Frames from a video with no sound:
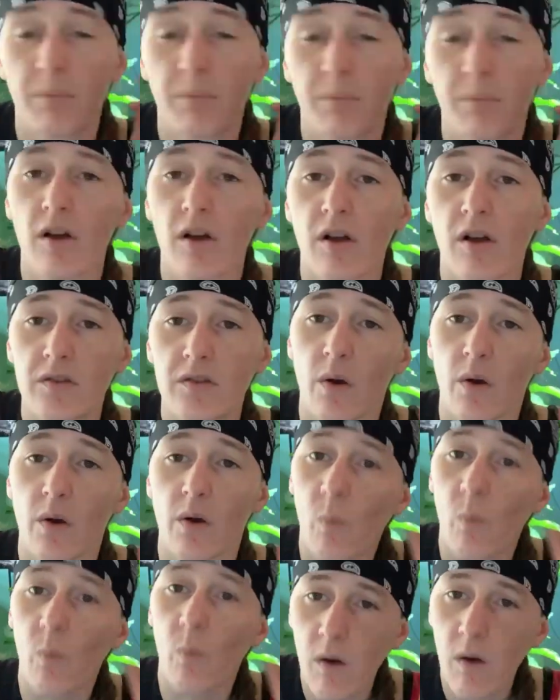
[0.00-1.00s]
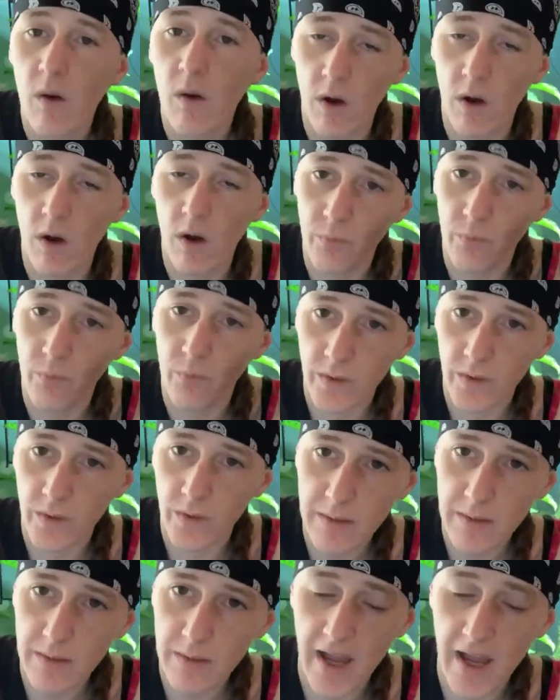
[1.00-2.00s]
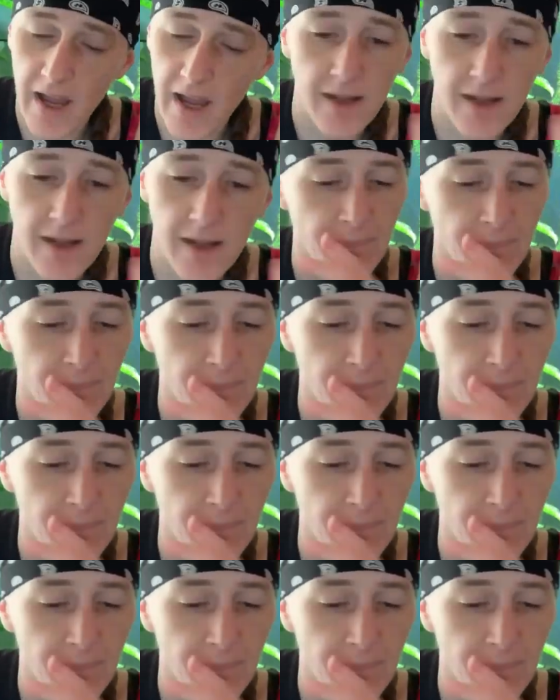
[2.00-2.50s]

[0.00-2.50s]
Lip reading: But also I want one really bad.